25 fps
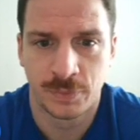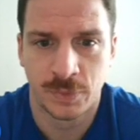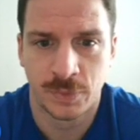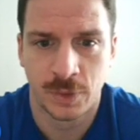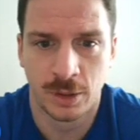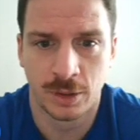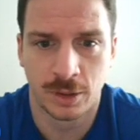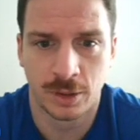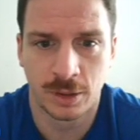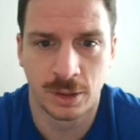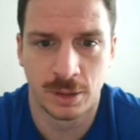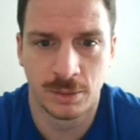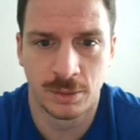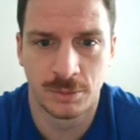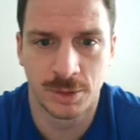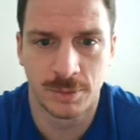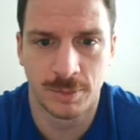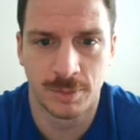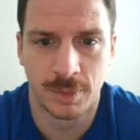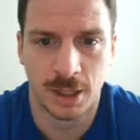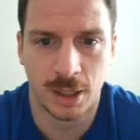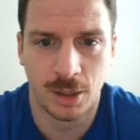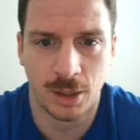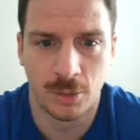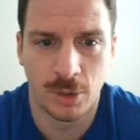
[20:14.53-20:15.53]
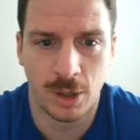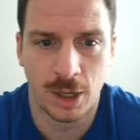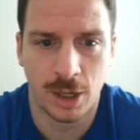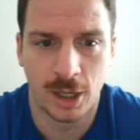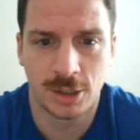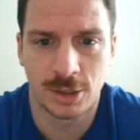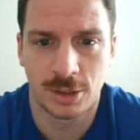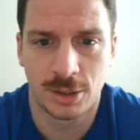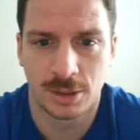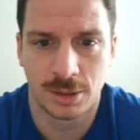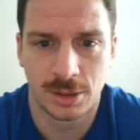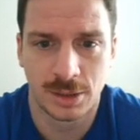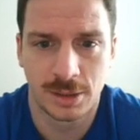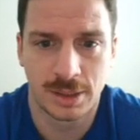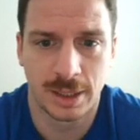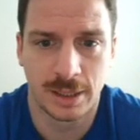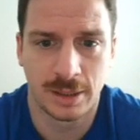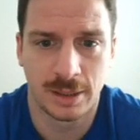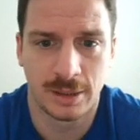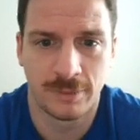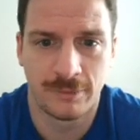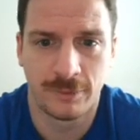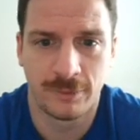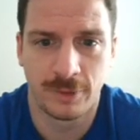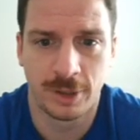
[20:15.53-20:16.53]
Here comes Malawach setting
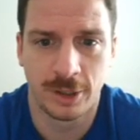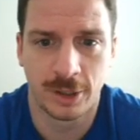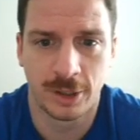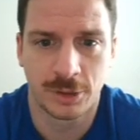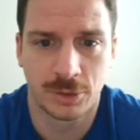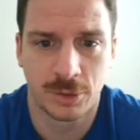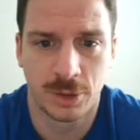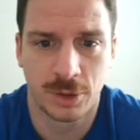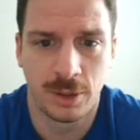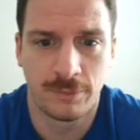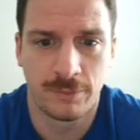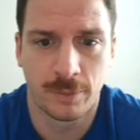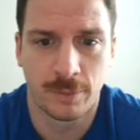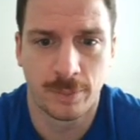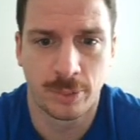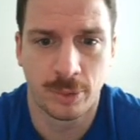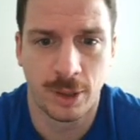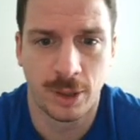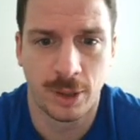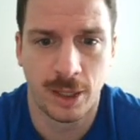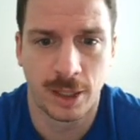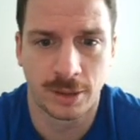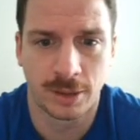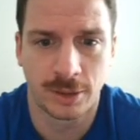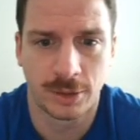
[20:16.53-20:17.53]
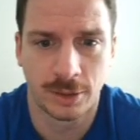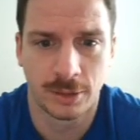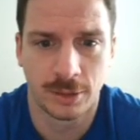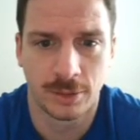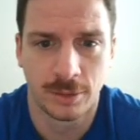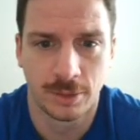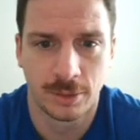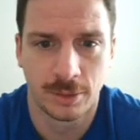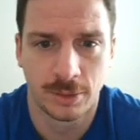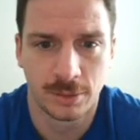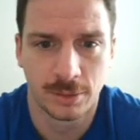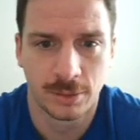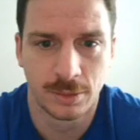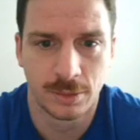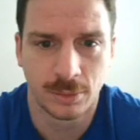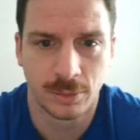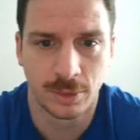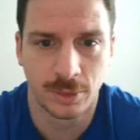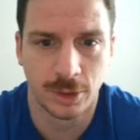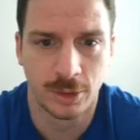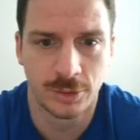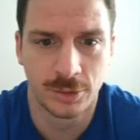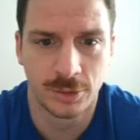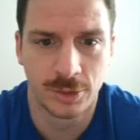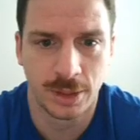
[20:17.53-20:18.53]
the flare screen for Proctor.
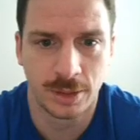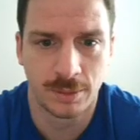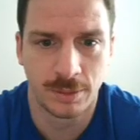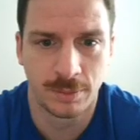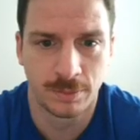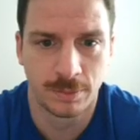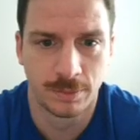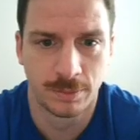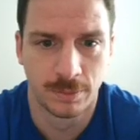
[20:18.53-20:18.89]
Throws it.